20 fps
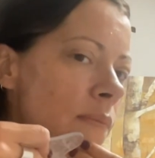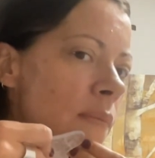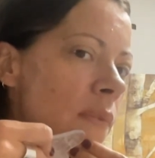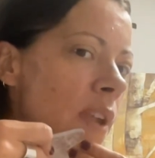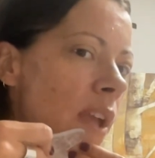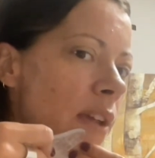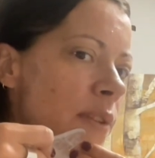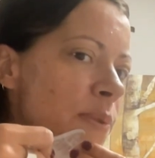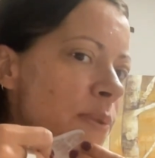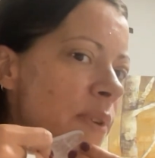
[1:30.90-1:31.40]

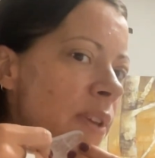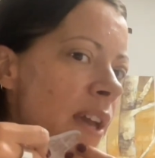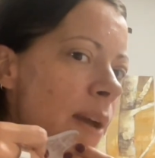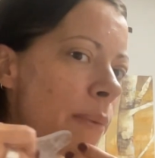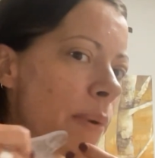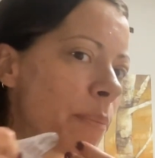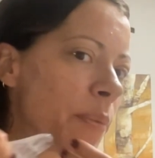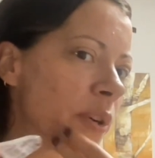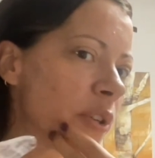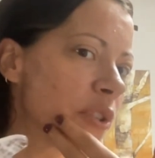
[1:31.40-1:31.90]
As we come
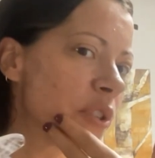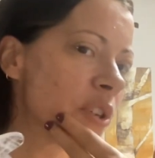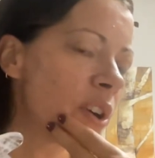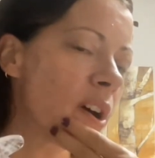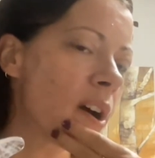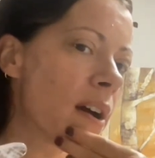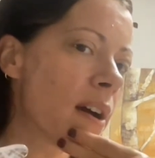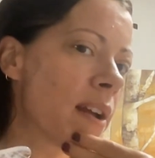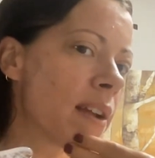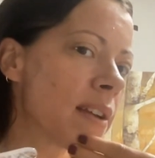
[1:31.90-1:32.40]
up our
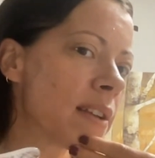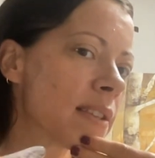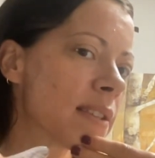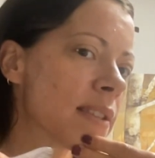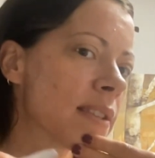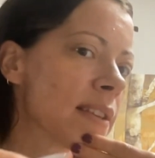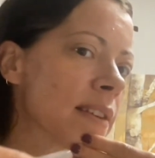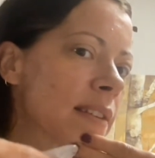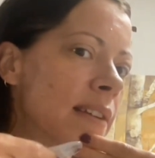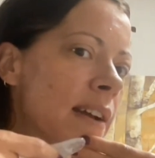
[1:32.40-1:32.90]
jaw, I
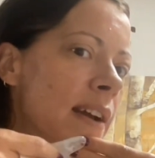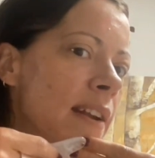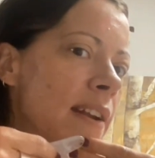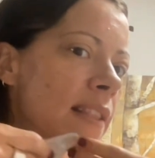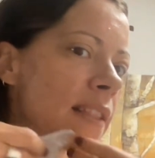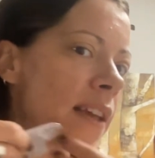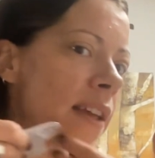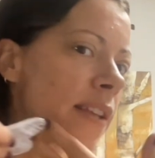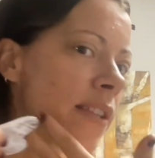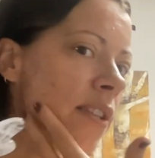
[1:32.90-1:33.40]
just kind of
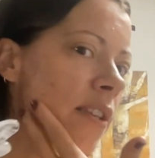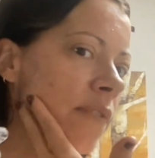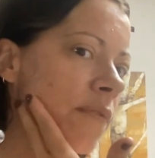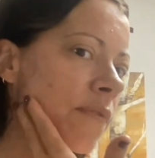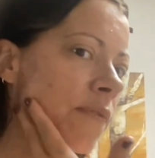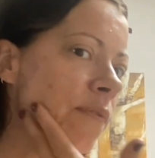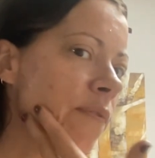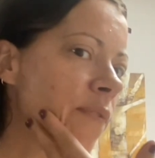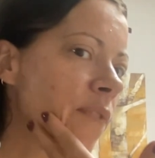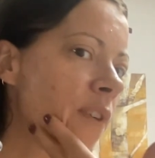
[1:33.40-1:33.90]
like to
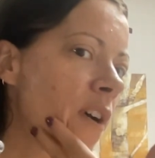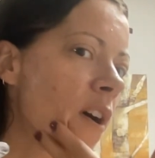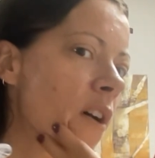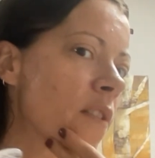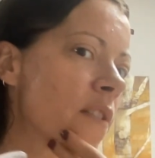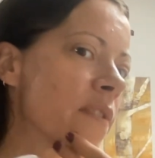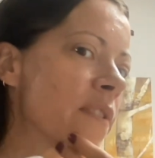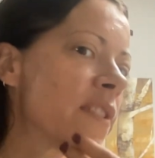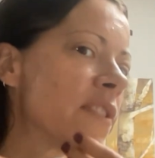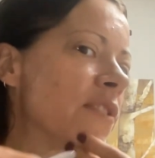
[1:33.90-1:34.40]

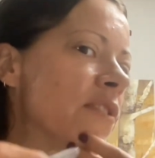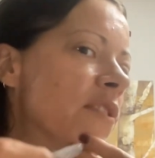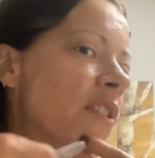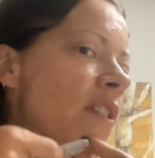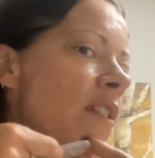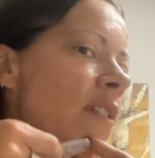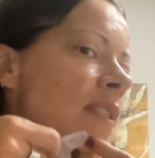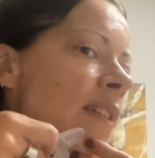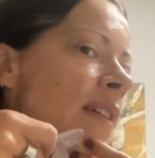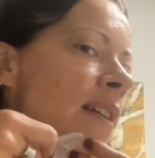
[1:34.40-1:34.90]
follow the
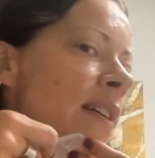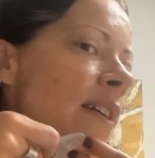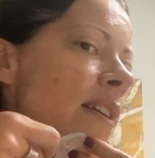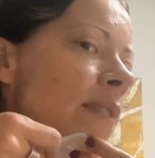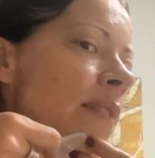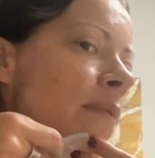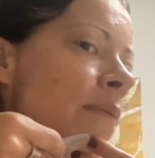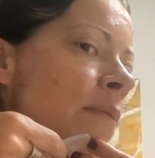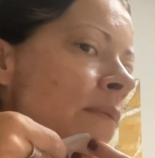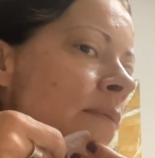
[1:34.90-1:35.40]

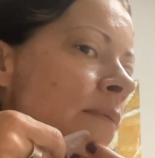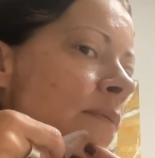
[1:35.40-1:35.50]
jawline.